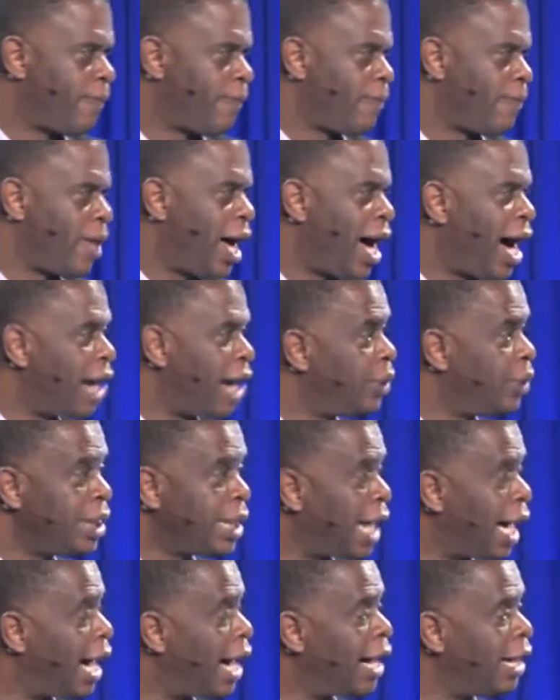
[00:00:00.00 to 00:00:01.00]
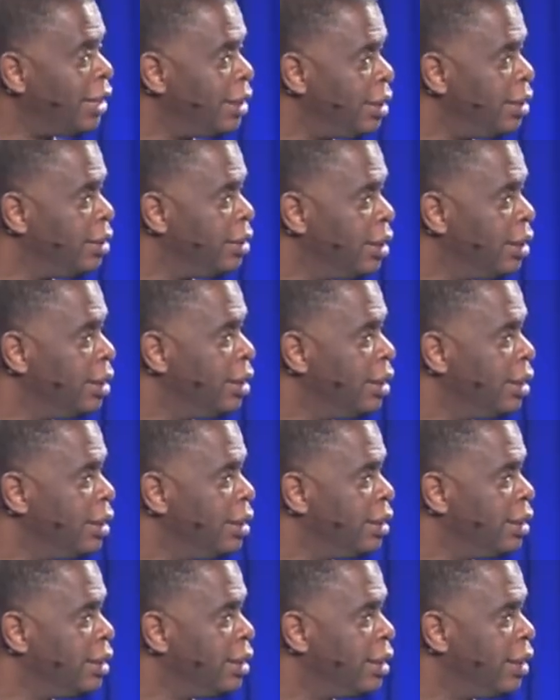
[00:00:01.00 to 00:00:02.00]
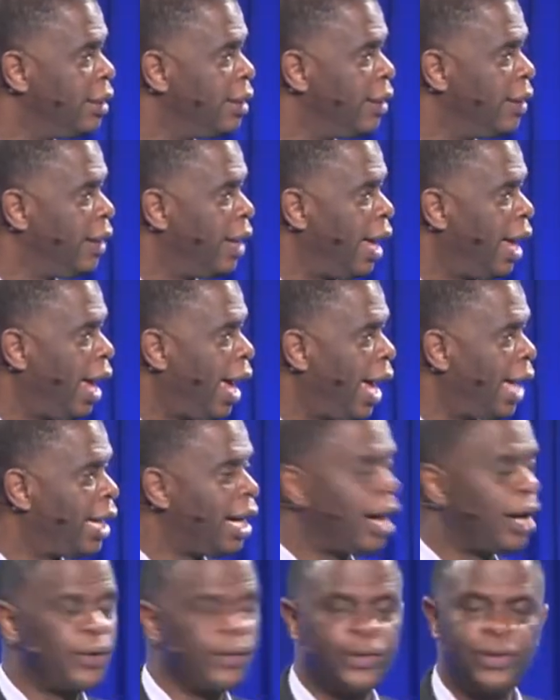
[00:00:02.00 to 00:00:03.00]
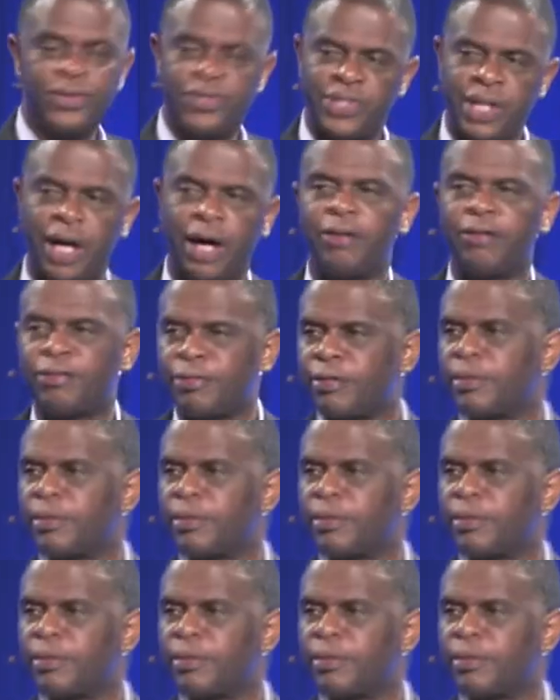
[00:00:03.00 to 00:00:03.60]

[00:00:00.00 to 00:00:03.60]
Honoring God and honoring yourself.